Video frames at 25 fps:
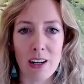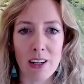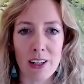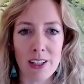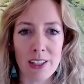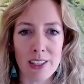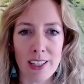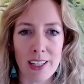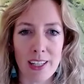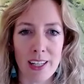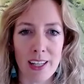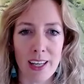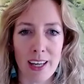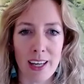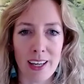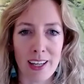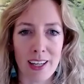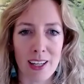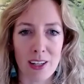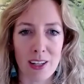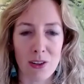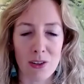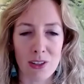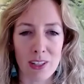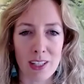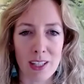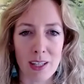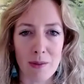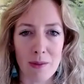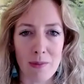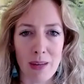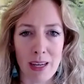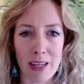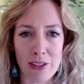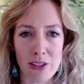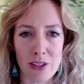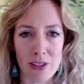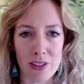hard. And I can only
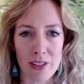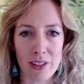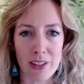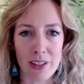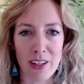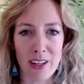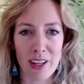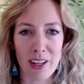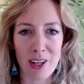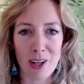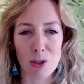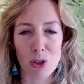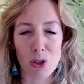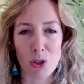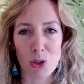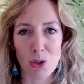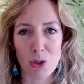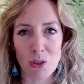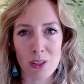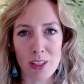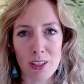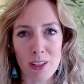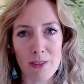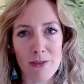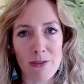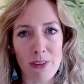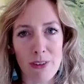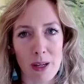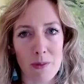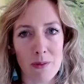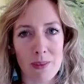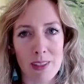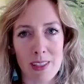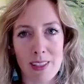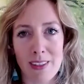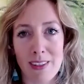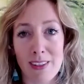imagine what you and your family,